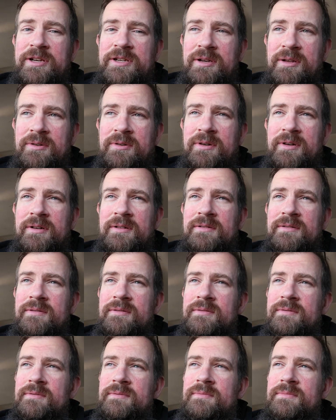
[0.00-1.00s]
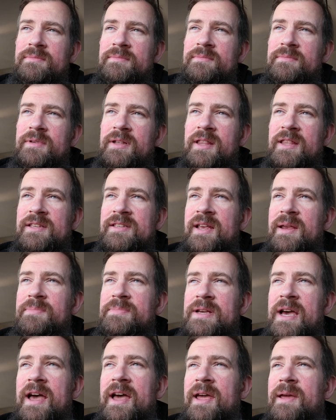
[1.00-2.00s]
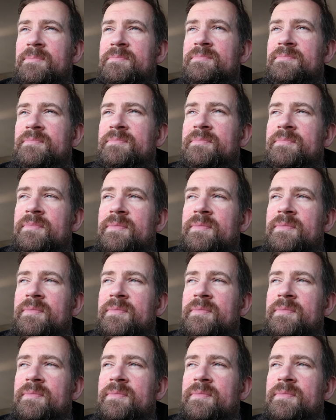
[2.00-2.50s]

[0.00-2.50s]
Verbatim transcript: children. But at the same time,